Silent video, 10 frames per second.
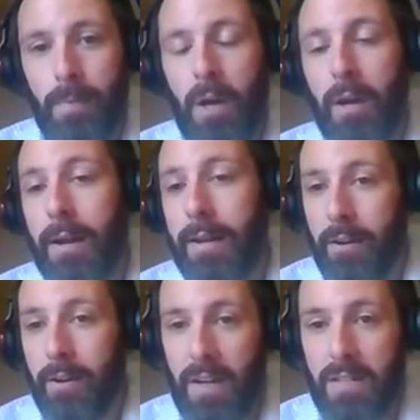
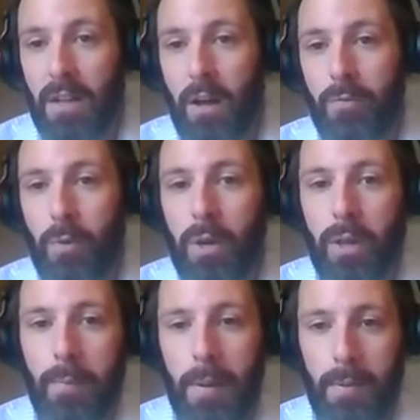unidentified software
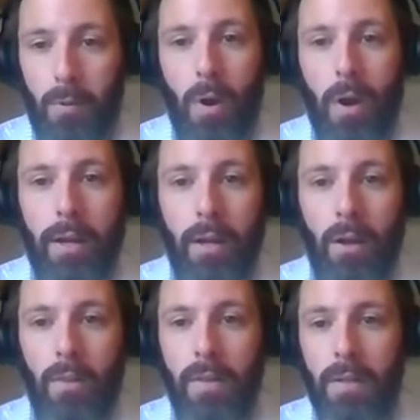that may be running
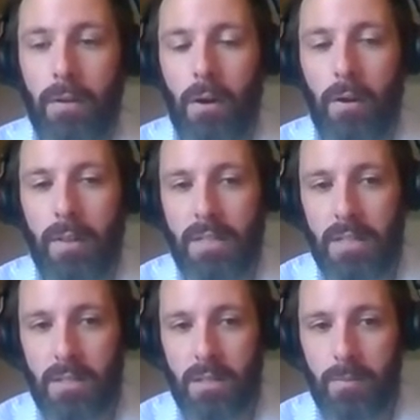on the
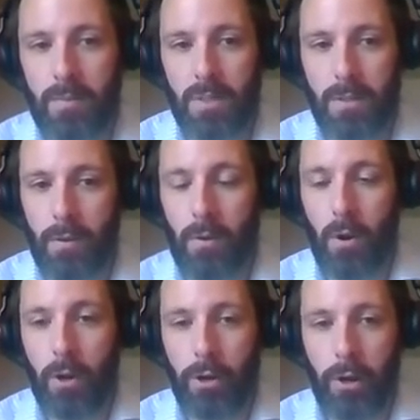systems or
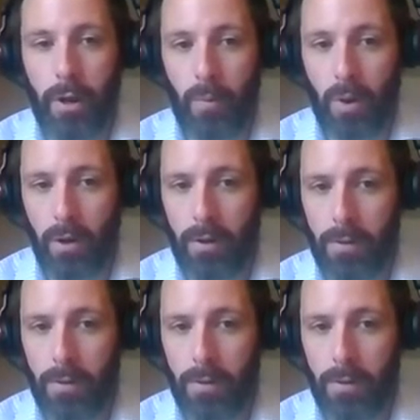on your network,